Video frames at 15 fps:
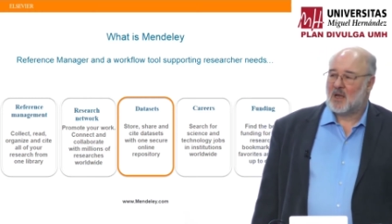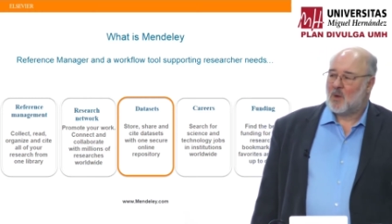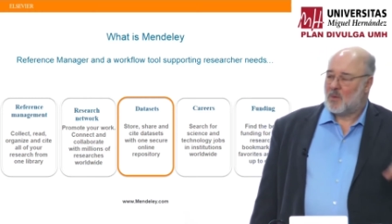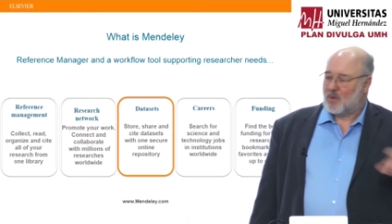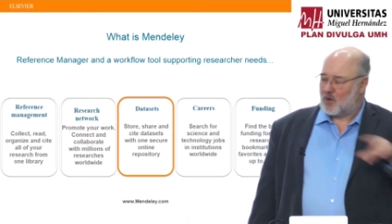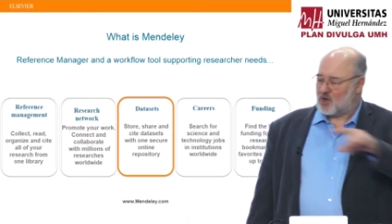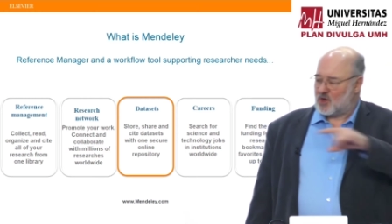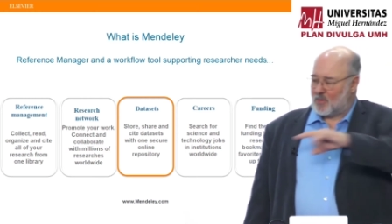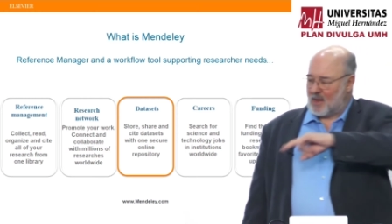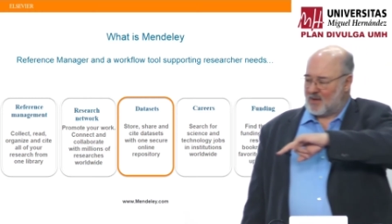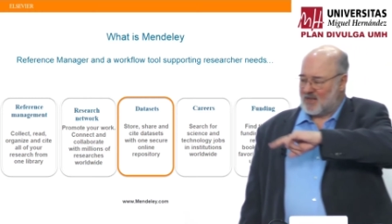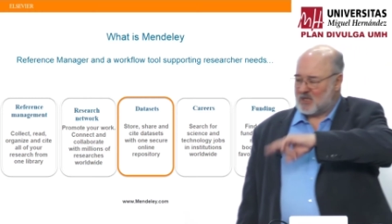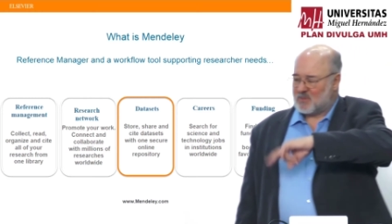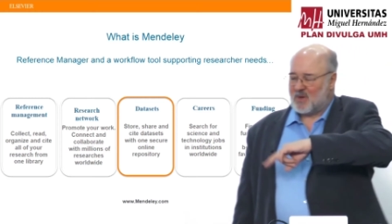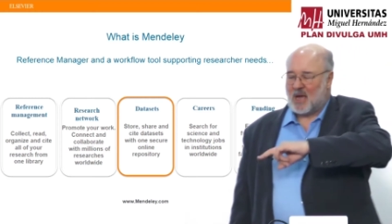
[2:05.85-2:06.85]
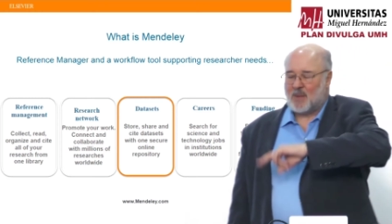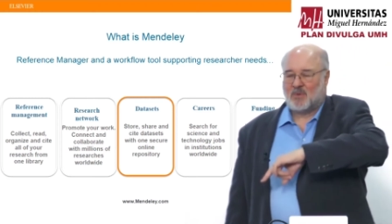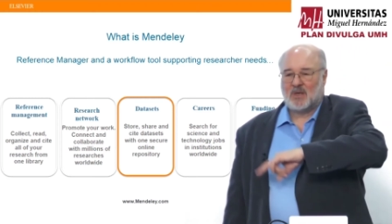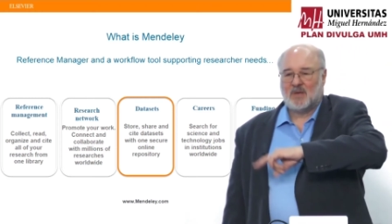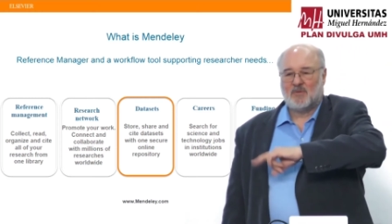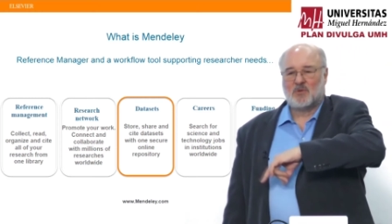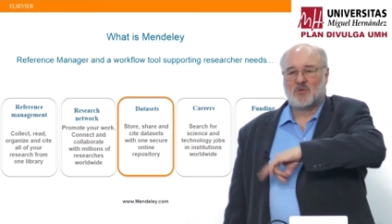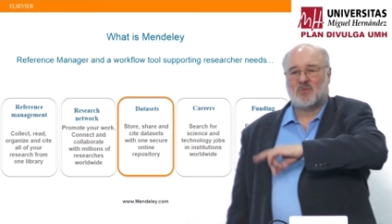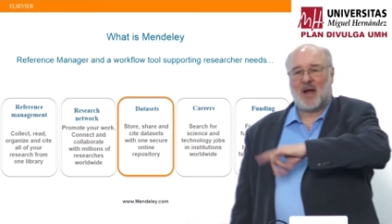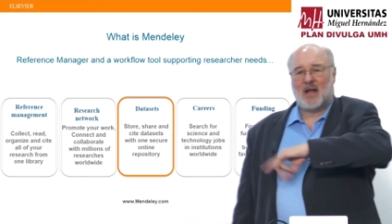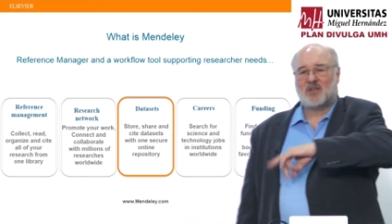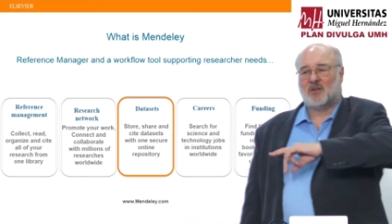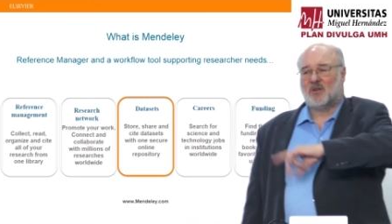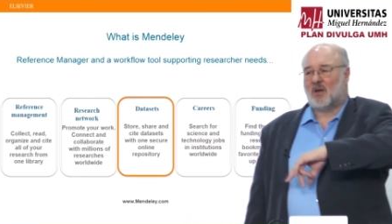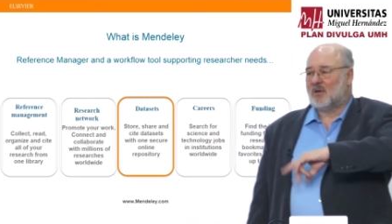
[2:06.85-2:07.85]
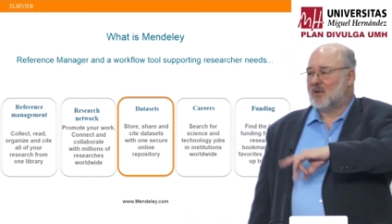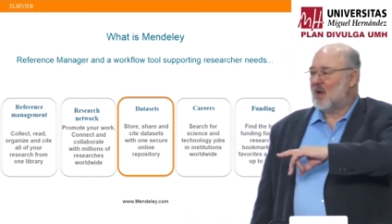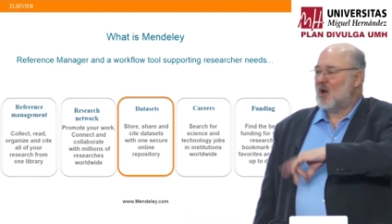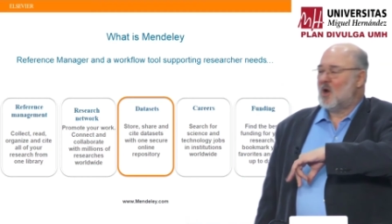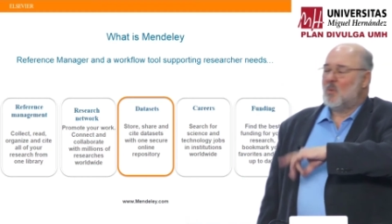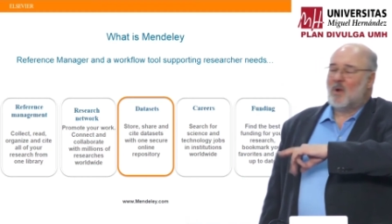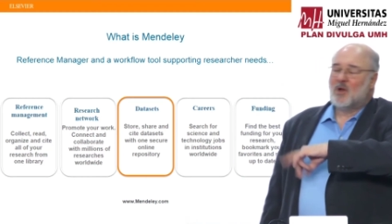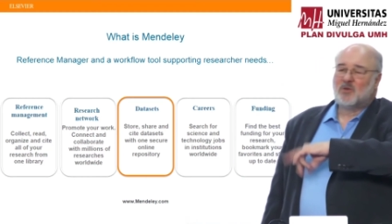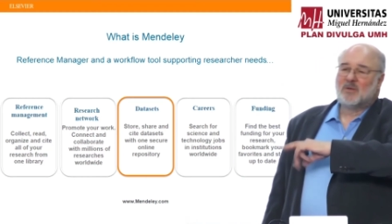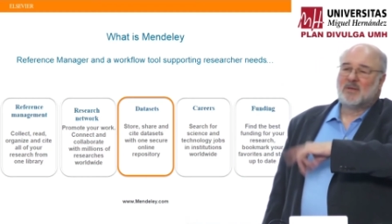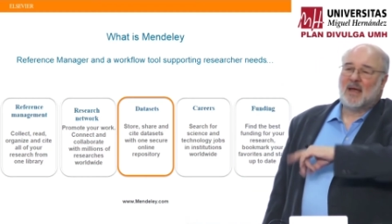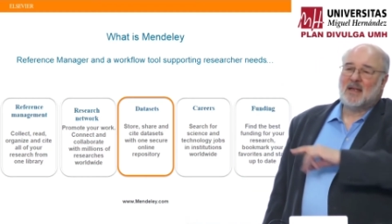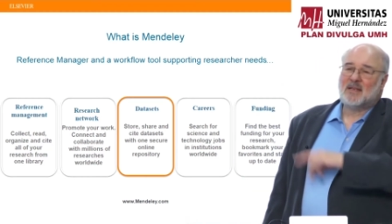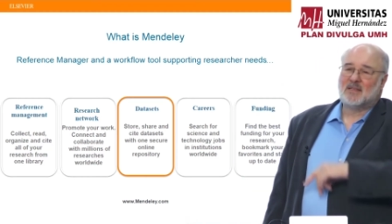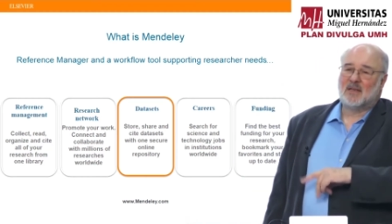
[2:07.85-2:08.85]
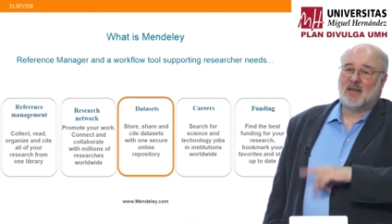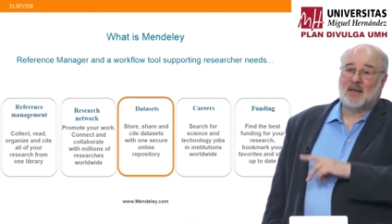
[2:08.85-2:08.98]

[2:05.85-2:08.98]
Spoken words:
we're not sure about this paper, if it was right or not, where's your data?